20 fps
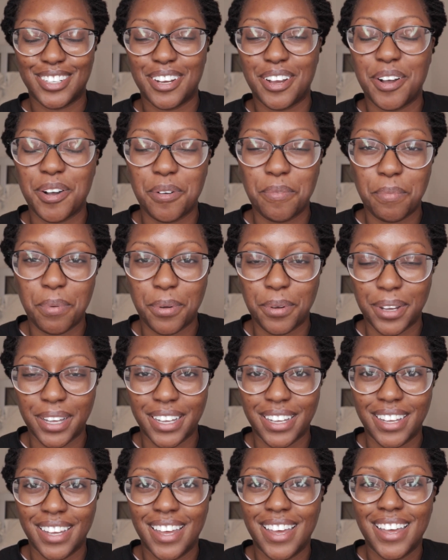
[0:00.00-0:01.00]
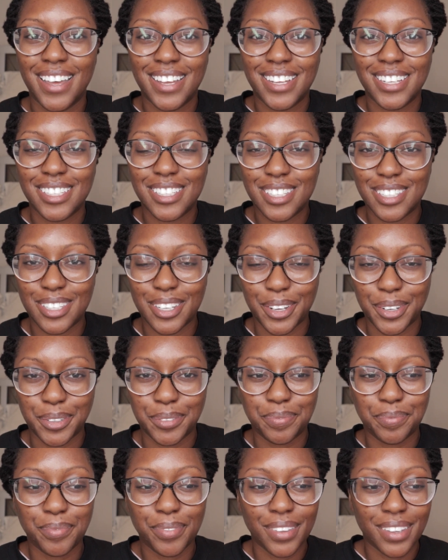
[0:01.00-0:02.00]
on point.
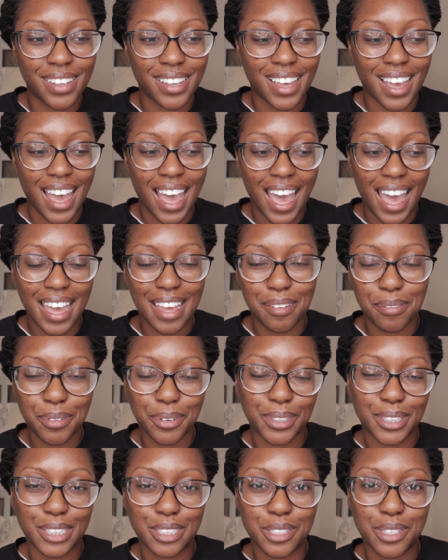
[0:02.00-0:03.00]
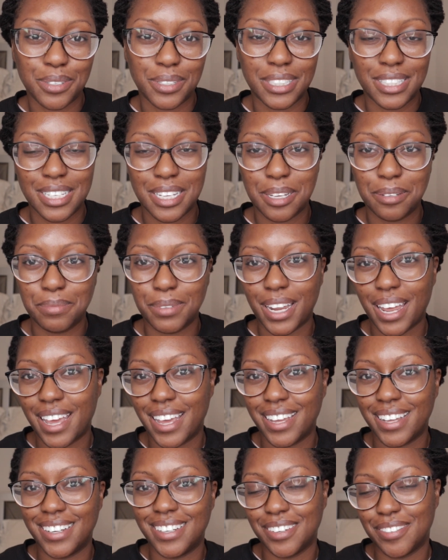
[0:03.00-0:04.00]
So I am going to attempt
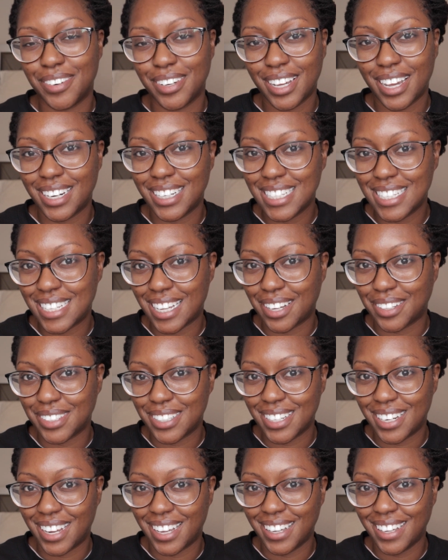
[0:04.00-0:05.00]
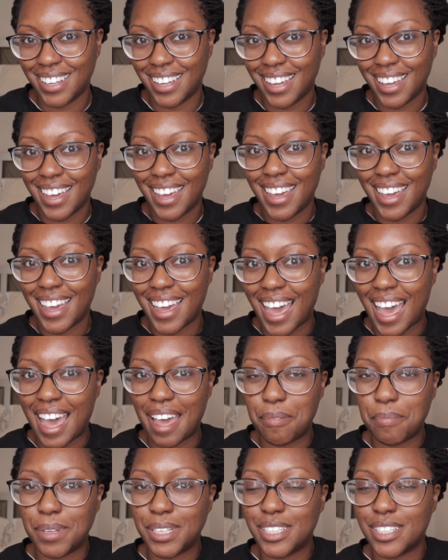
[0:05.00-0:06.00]
a different kind of style today.
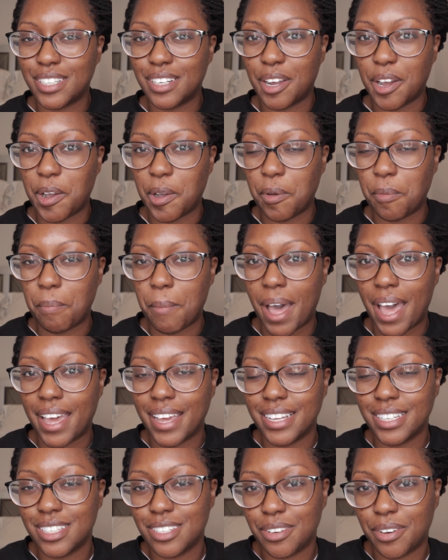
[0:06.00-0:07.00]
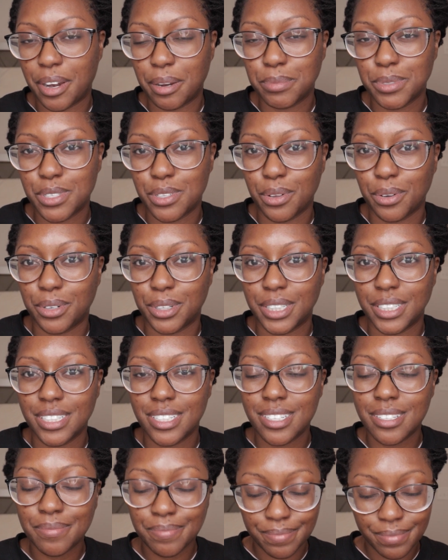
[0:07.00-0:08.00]
I mentioned on my Instagram
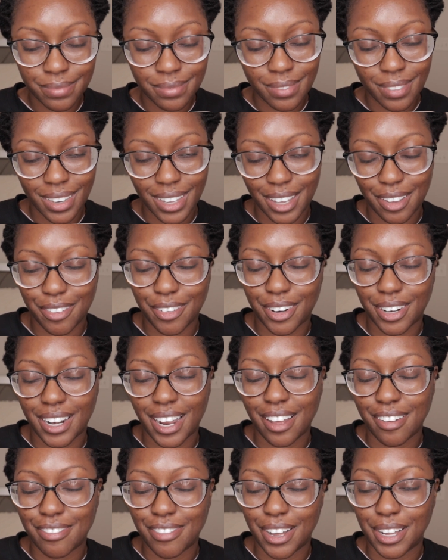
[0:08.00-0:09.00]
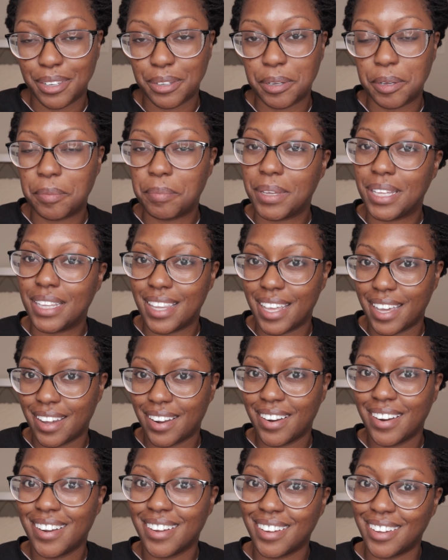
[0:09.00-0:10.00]
stories. If you're not following
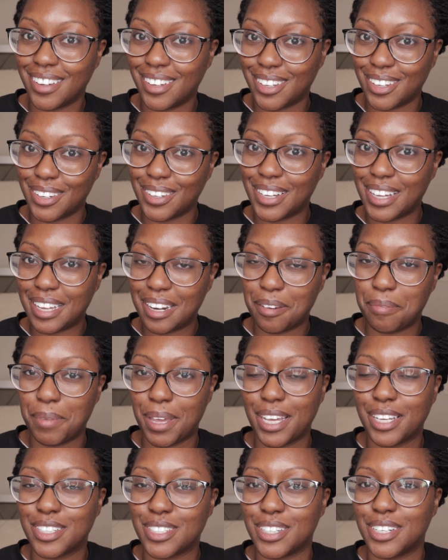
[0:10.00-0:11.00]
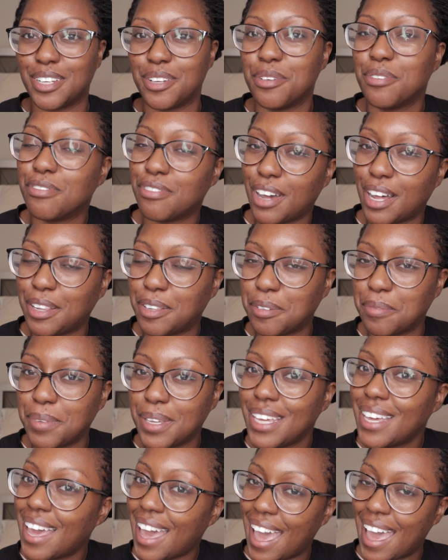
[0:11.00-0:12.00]
there, go ahead and make sure you follow
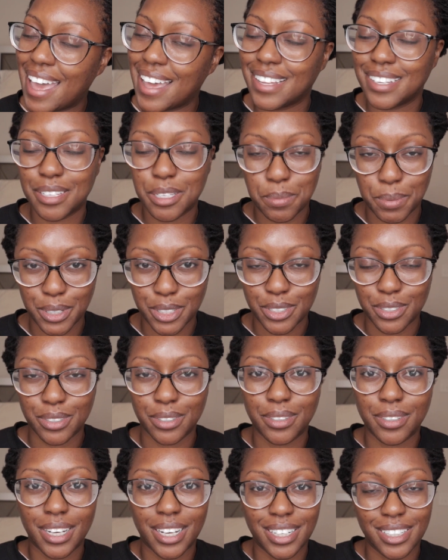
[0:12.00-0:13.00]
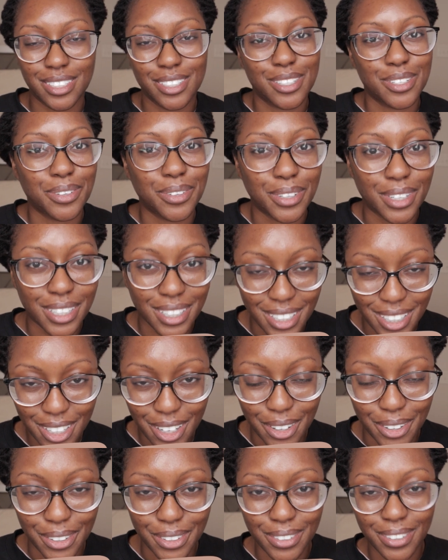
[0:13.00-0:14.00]
me at
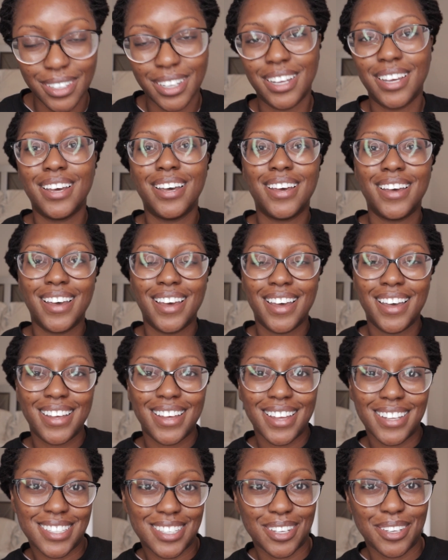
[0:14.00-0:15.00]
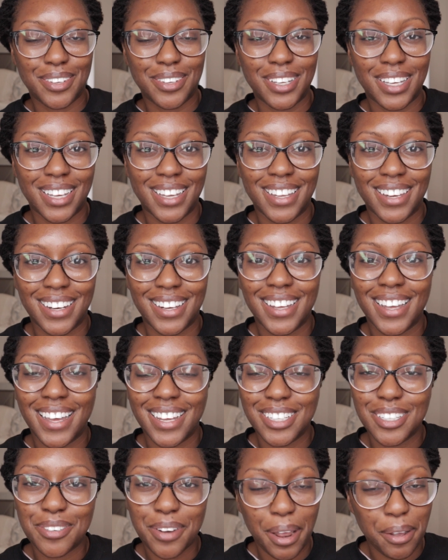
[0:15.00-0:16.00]
Spechel_Nicole so you can
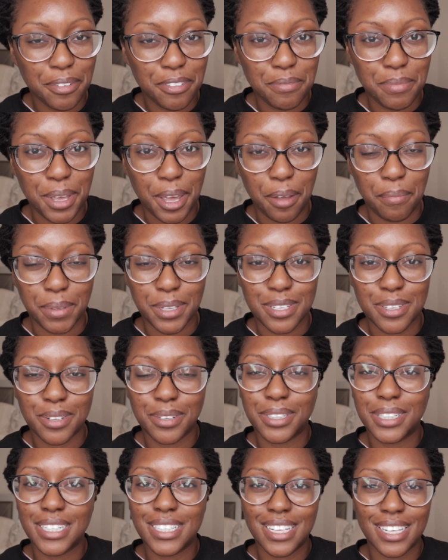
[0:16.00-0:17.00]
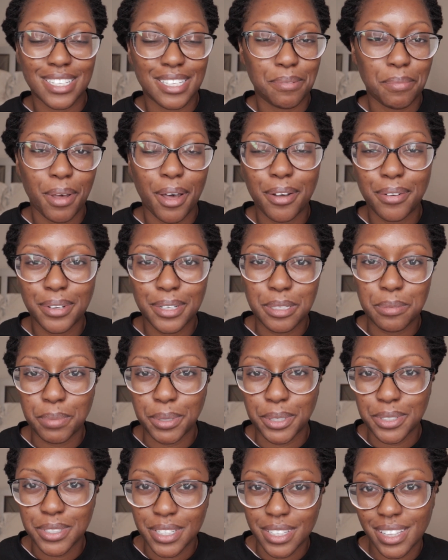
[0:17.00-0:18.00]
interact with me on my stories, because I'm always
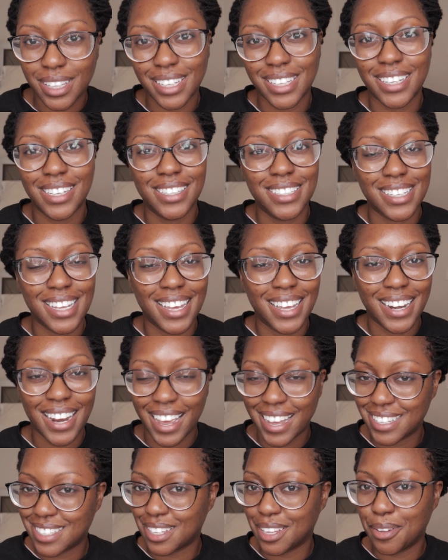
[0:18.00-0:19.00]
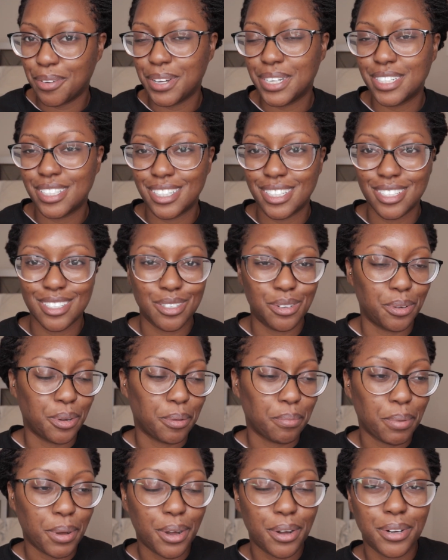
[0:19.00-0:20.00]
posting things and asking questions,
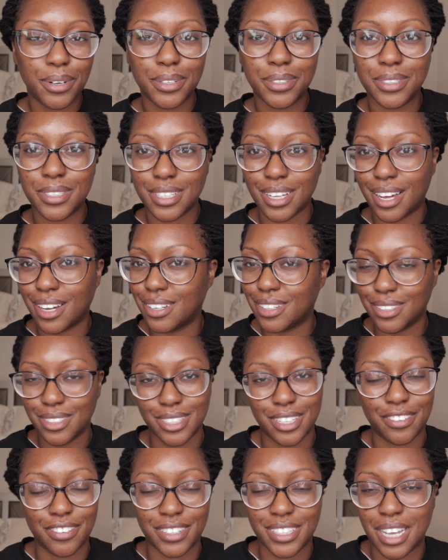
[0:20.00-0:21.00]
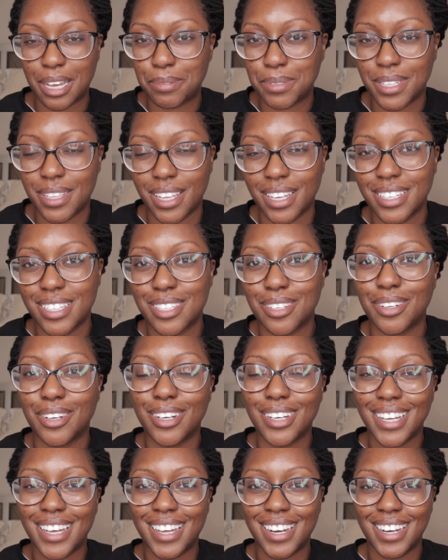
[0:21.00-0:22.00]
doing polls, all those different types of things. So
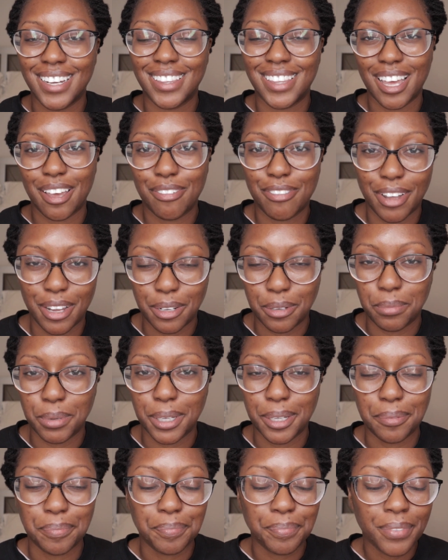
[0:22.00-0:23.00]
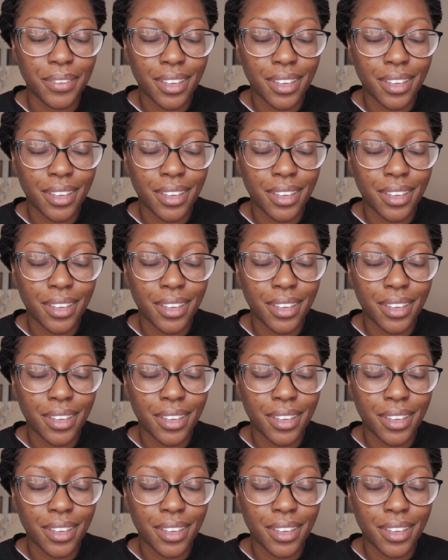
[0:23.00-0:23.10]
go ahead and hit that follow button.